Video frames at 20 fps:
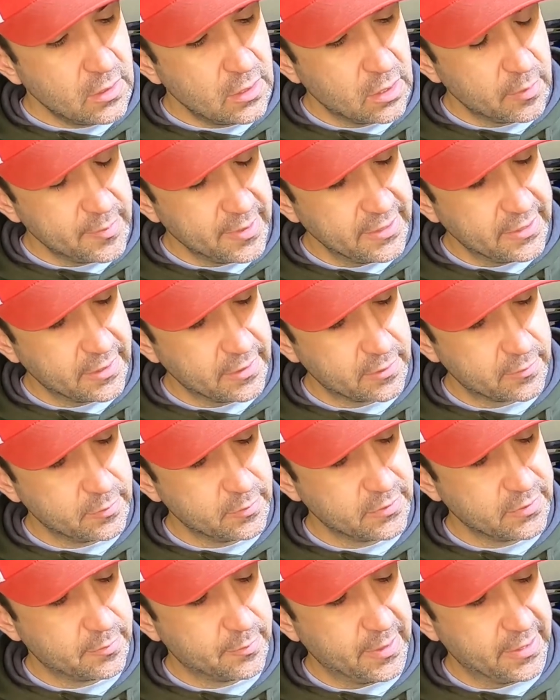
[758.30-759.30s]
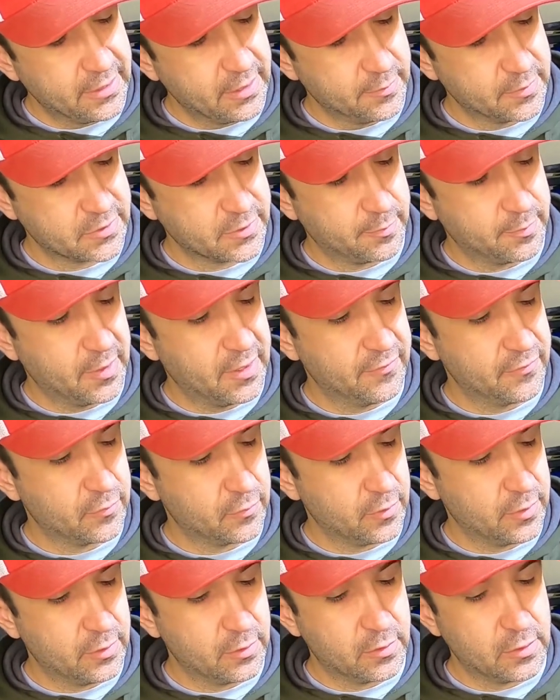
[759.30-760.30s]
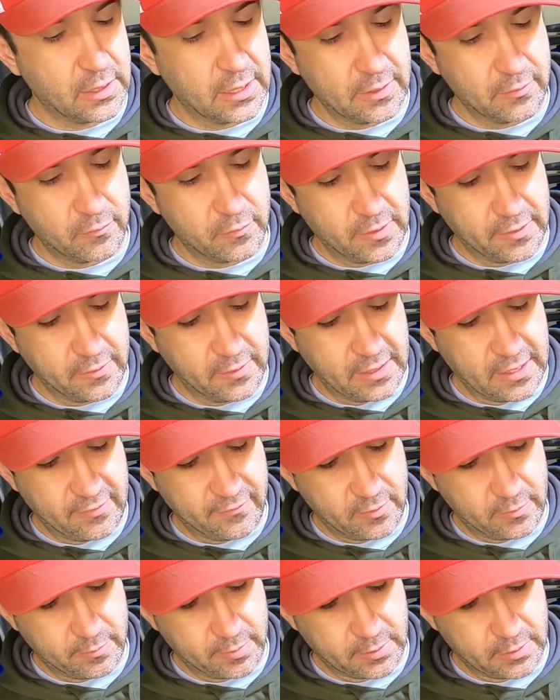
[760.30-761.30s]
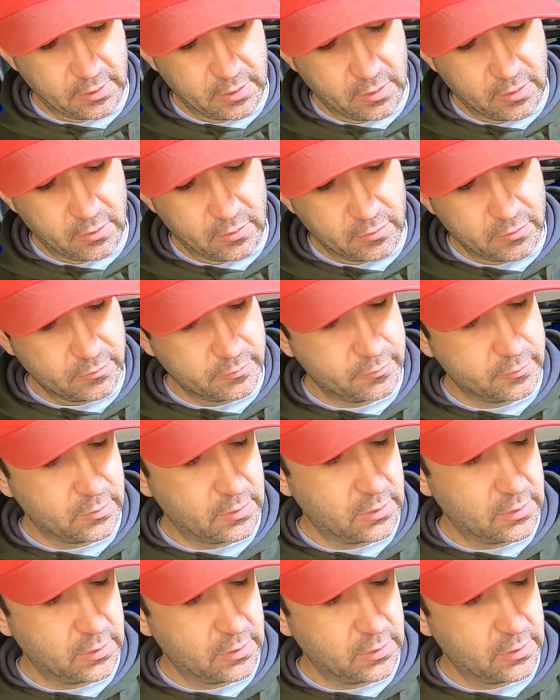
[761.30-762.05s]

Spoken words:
now bait keeper's above the reel. I'd rather have it below,